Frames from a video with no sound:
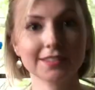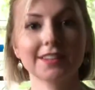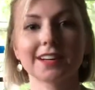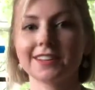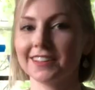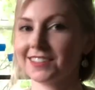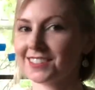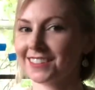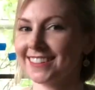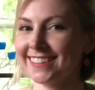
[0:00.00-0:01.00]
necklace.
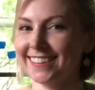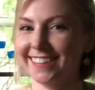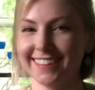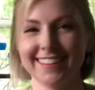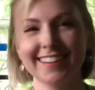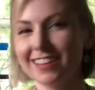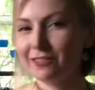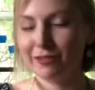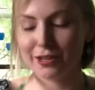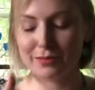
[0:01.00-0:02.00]

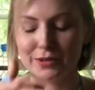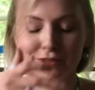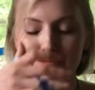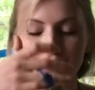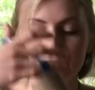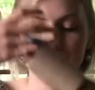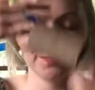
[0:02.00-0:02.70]
Very beautiful.